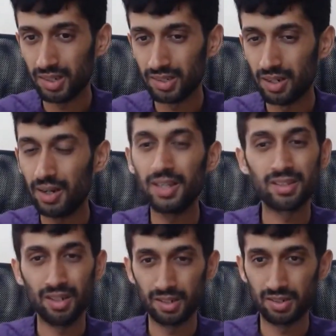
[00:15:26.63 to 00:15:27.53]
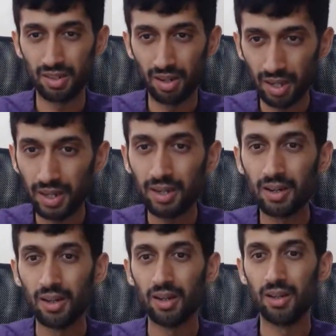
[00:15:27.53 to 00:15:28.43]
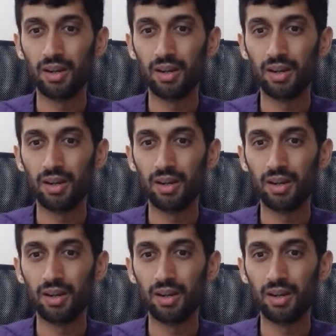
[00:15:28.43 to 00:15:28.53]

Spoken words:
says Ganesh? That's night.